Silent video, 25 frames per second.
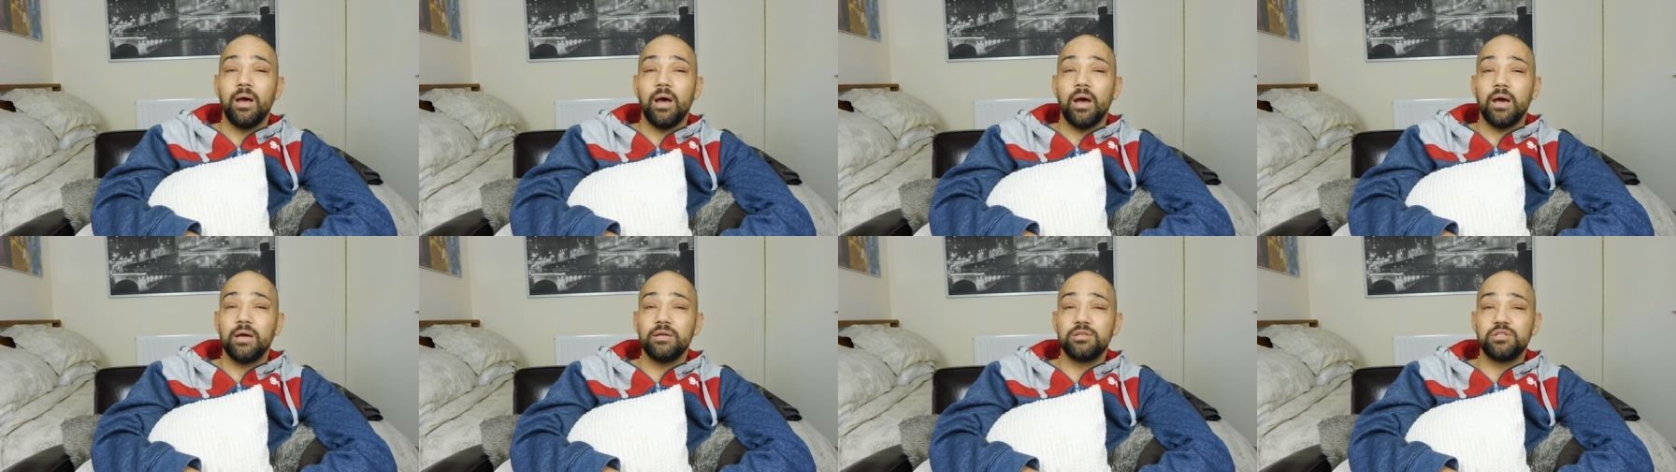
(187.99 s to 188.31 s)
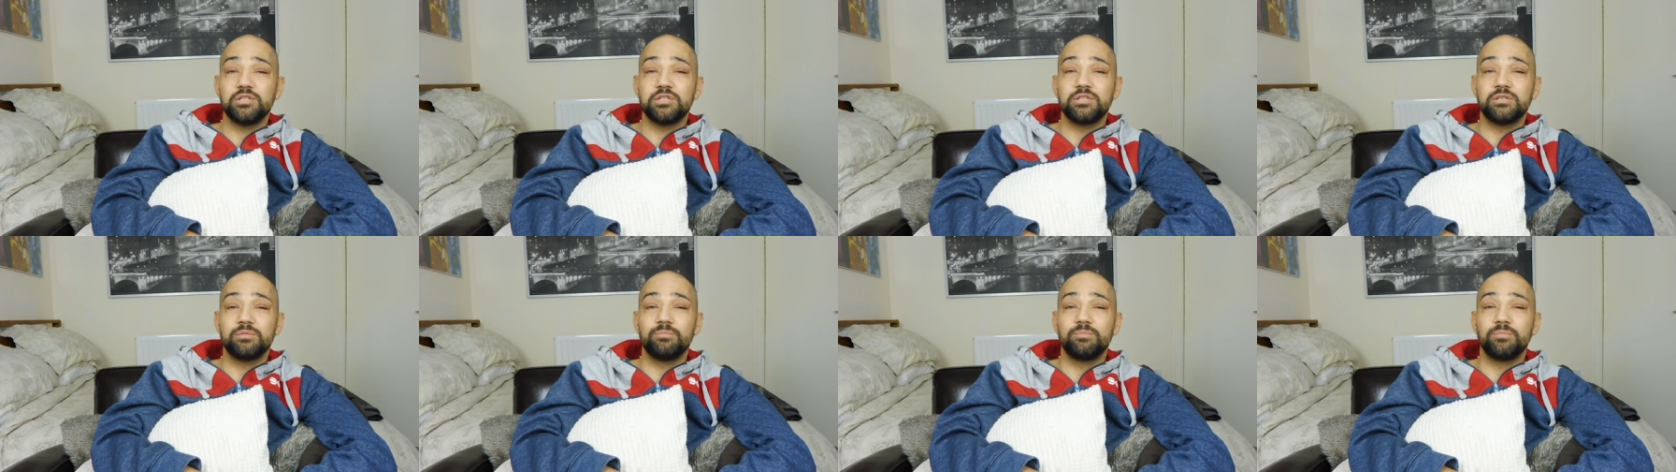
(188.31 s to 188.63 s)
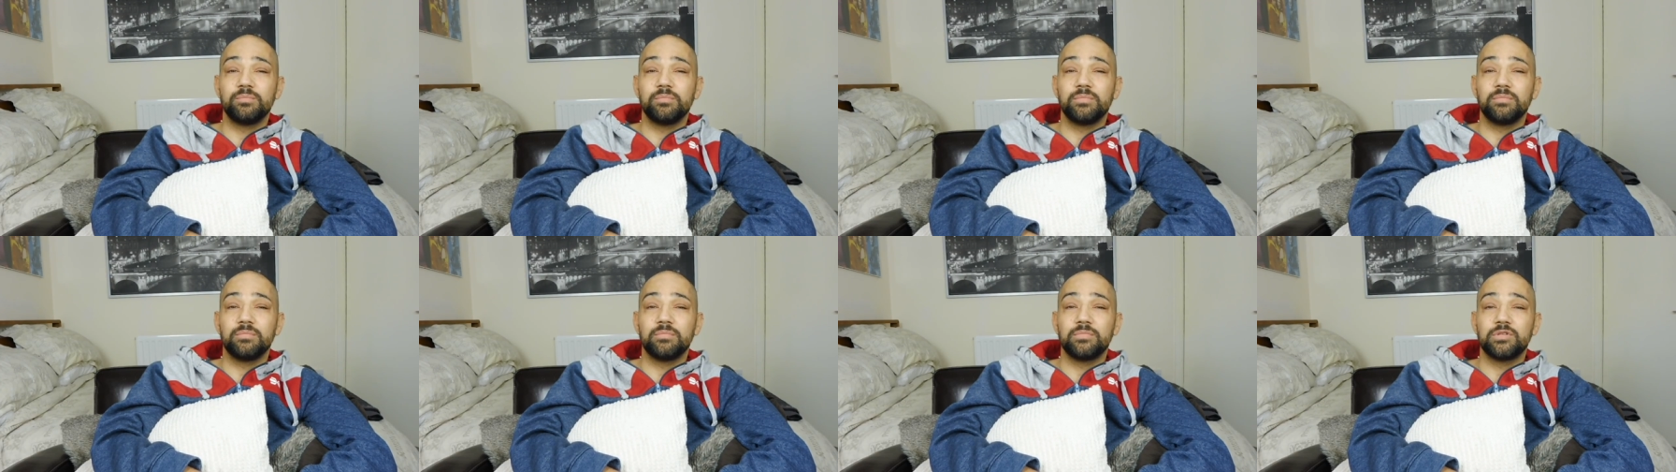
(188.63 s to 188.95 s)
I just
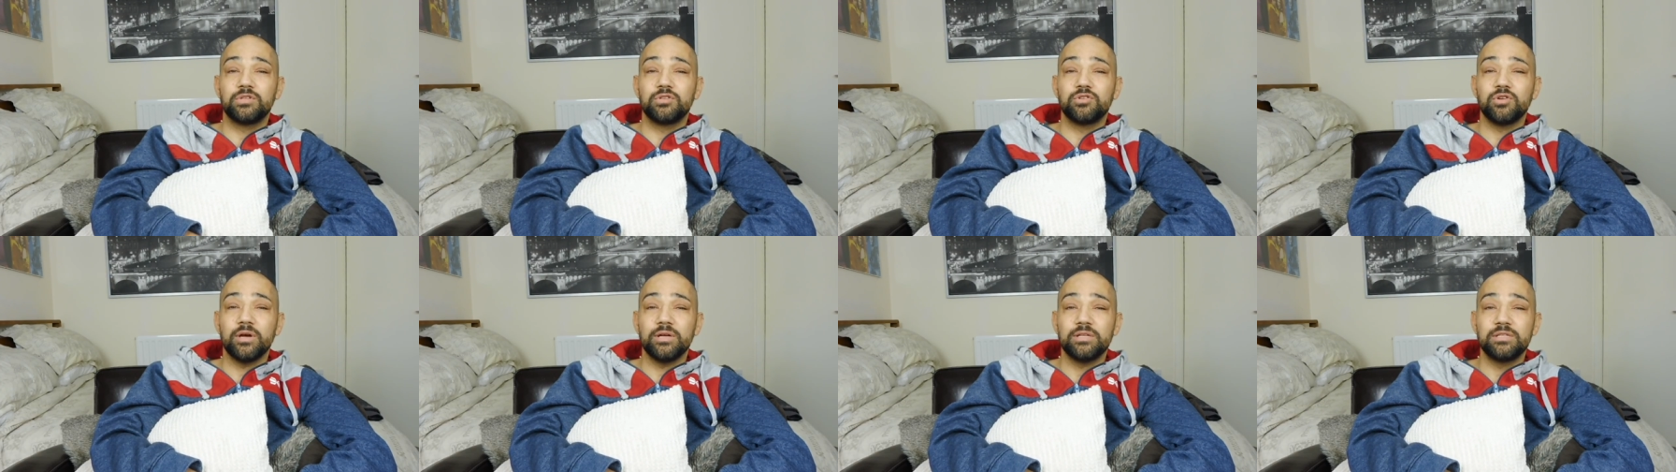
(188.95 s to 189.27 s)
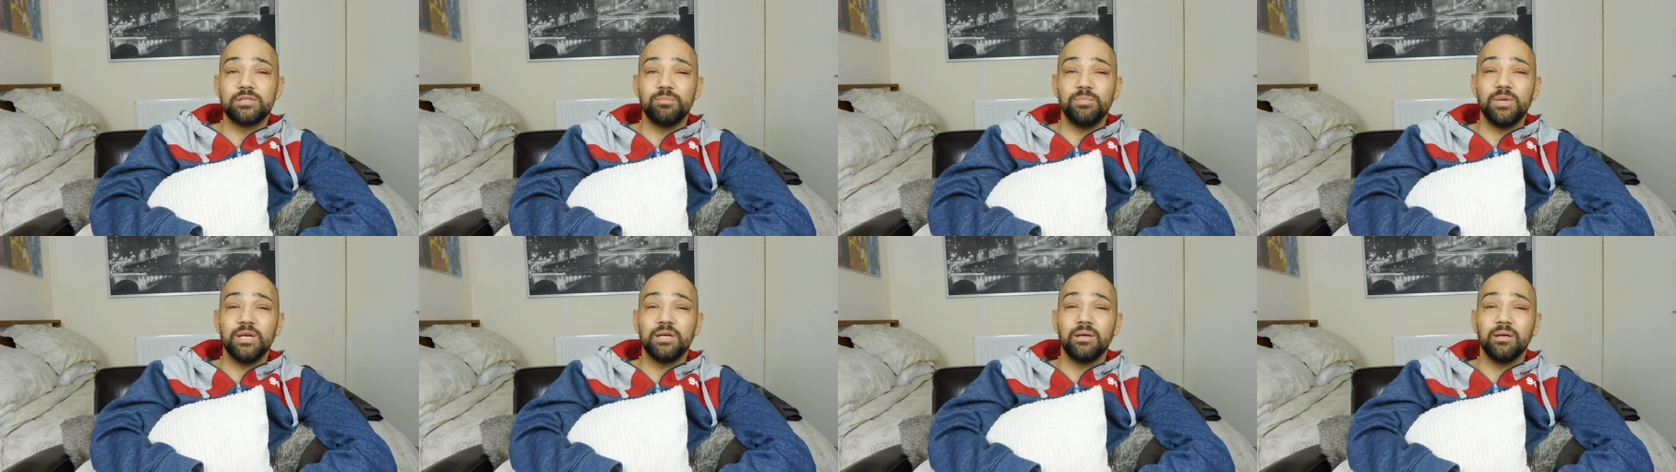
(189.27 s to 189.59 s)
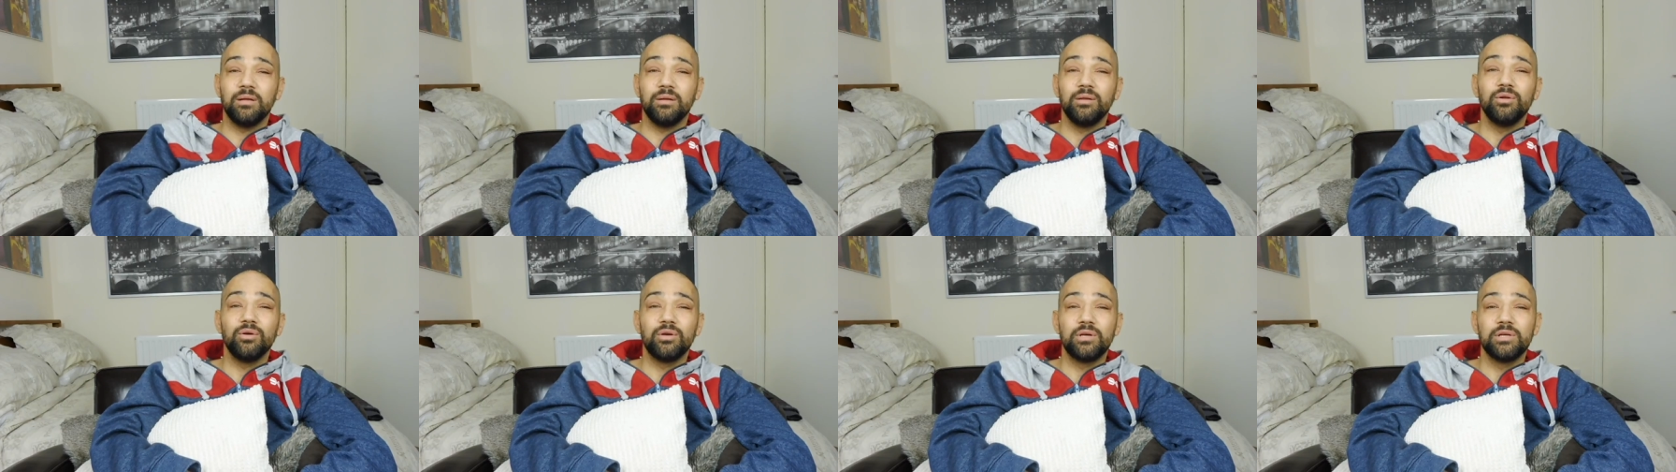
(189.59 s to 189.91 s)
tried to make it
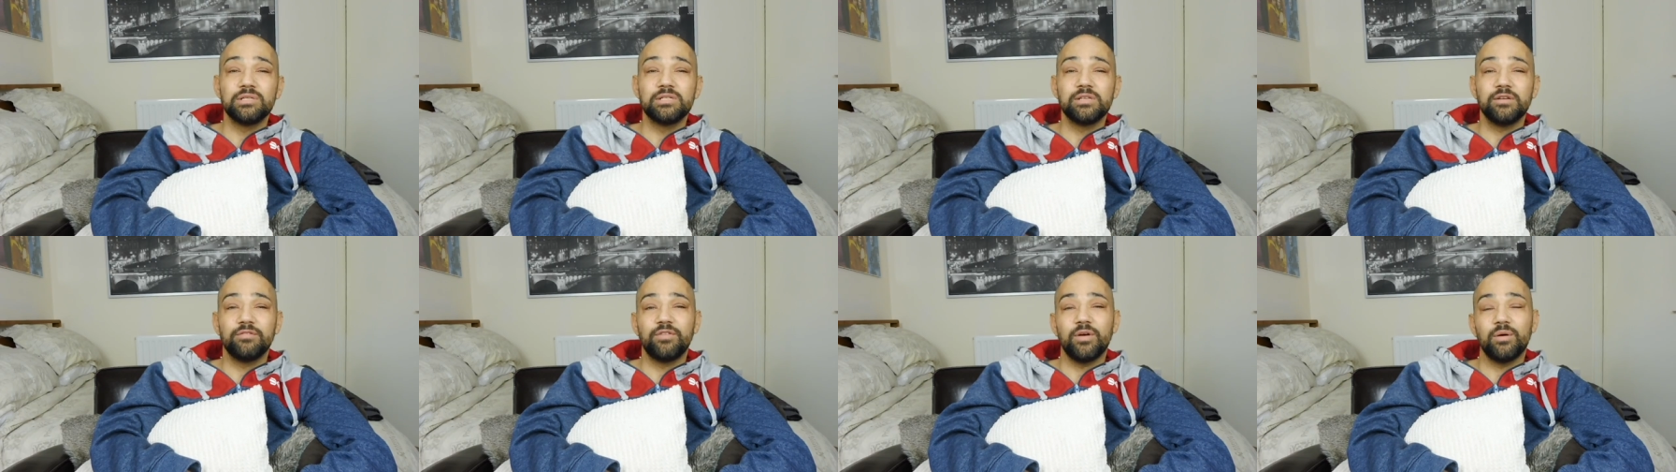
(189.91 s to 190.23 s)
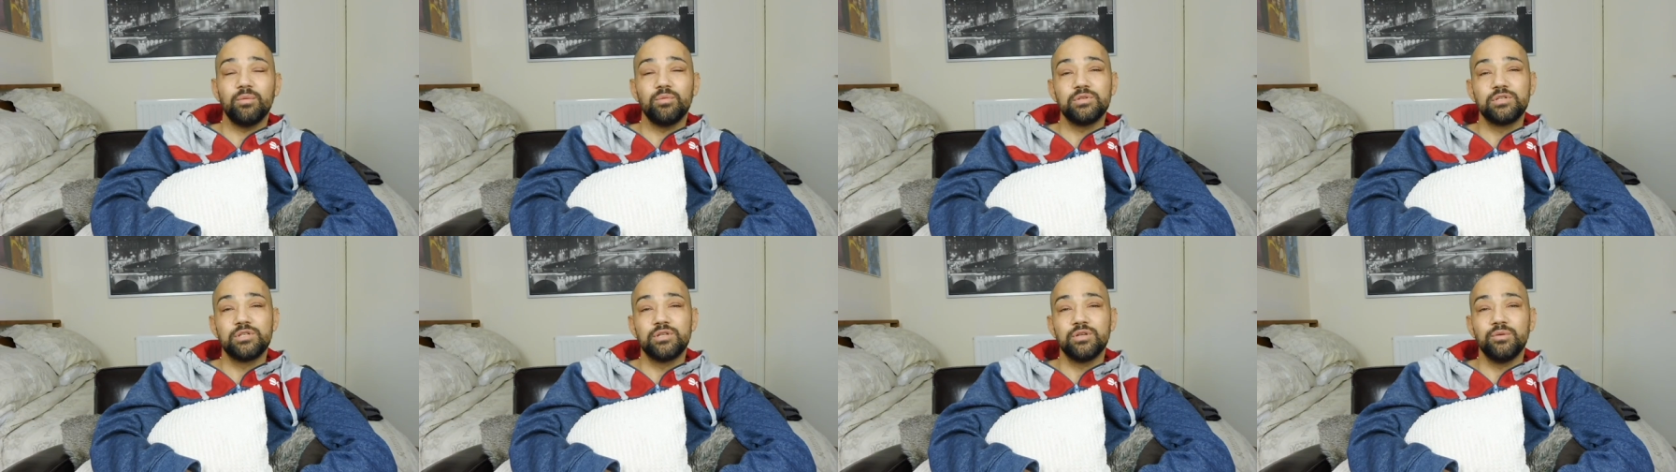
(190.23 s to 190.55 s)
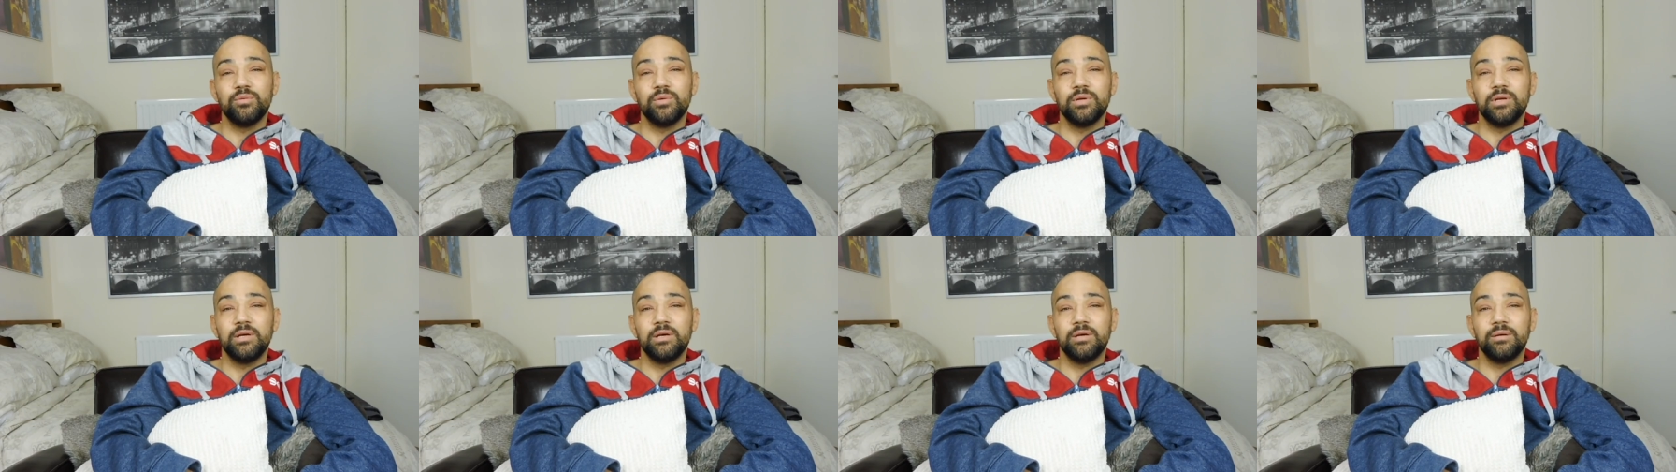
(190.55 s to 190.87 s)
look as if I was
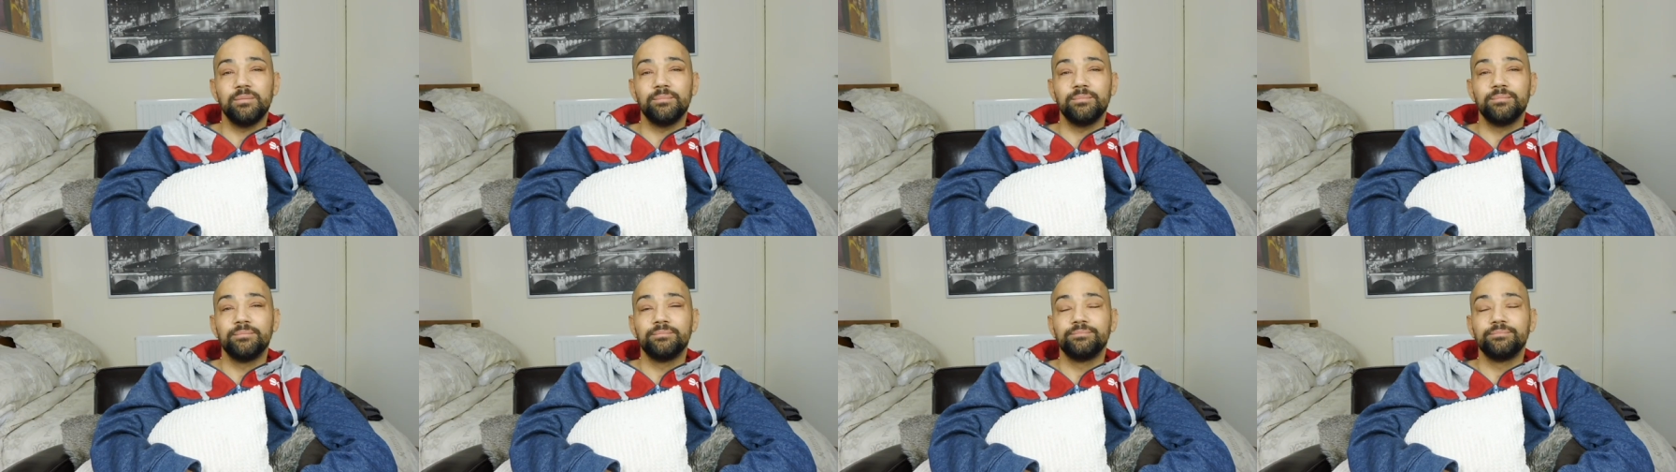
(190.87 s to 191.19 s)
doing it.